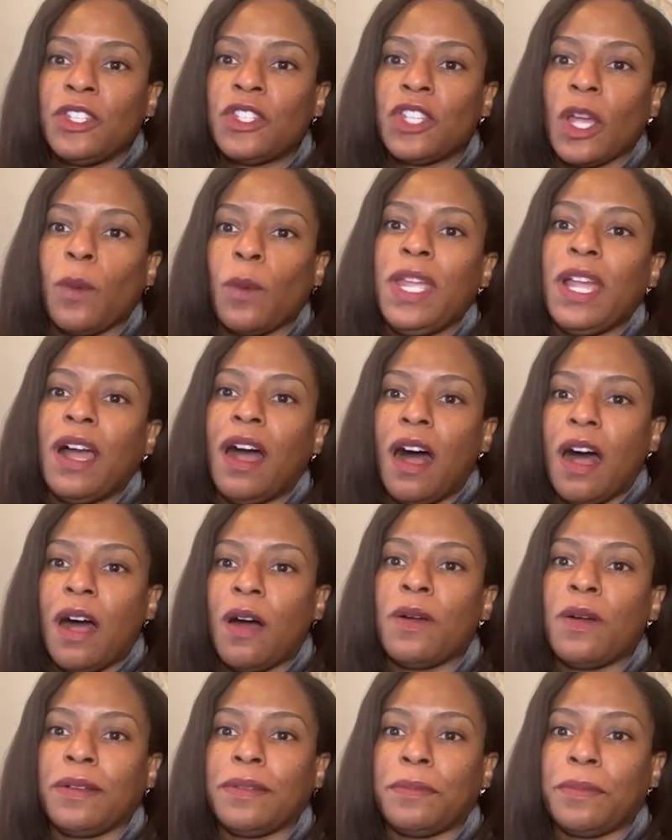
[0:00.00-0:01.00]
So we
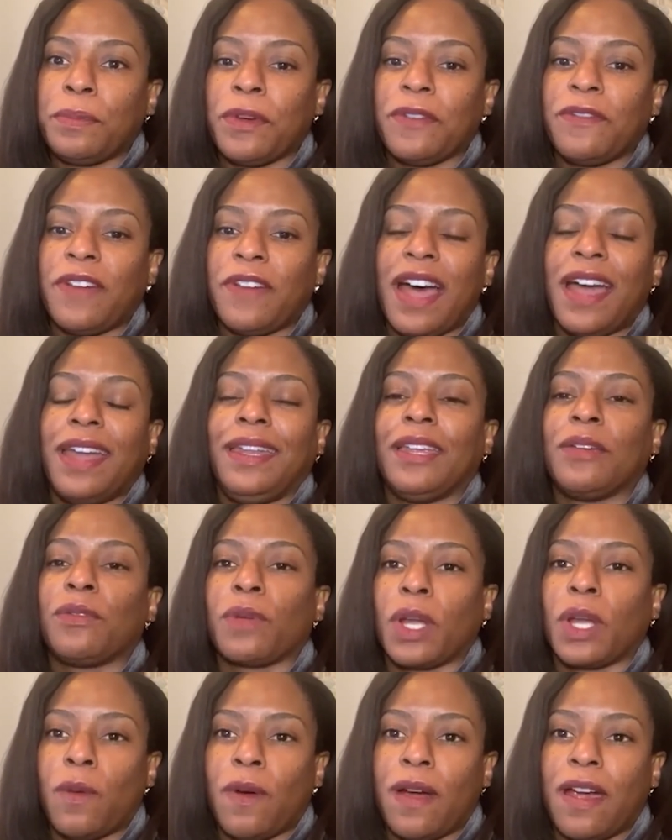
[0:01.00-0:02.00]
all
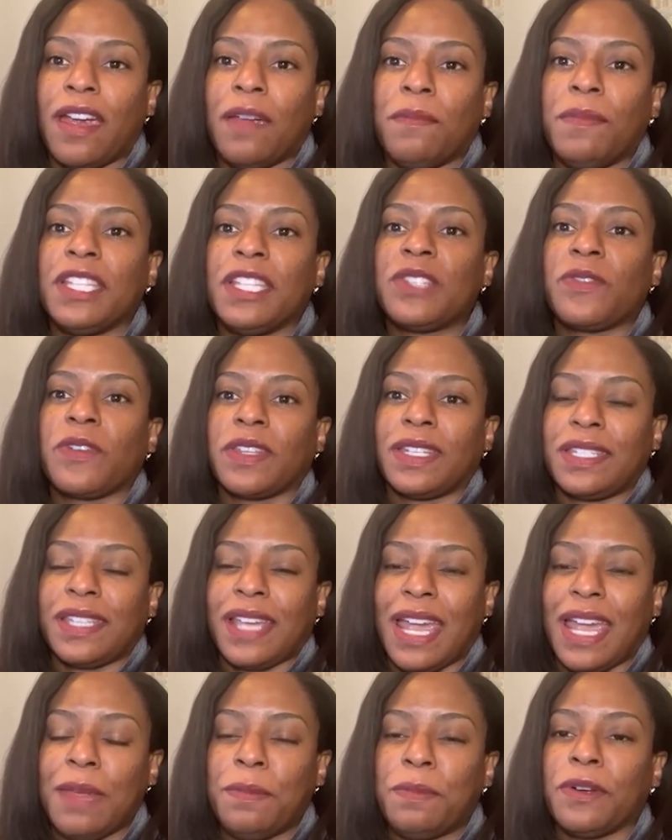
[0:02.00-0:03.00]
provided requirements for the
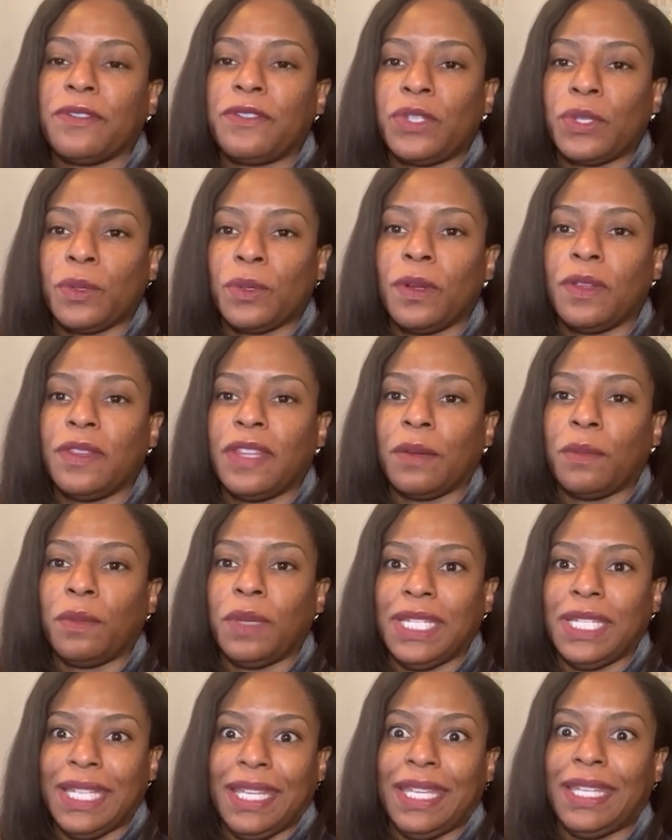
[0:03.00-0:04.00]
type of tool
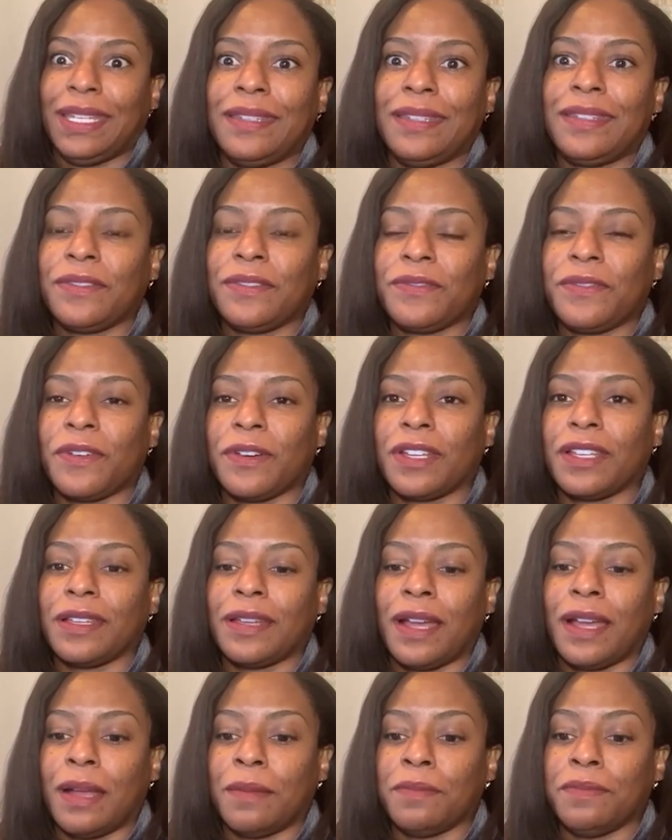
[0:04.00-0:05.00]
that needed
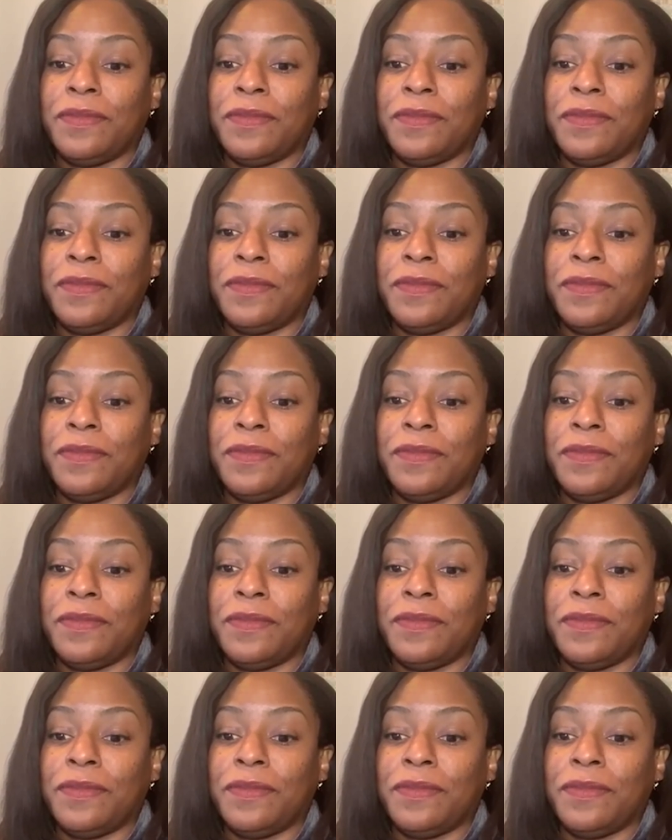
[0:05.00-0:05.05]
for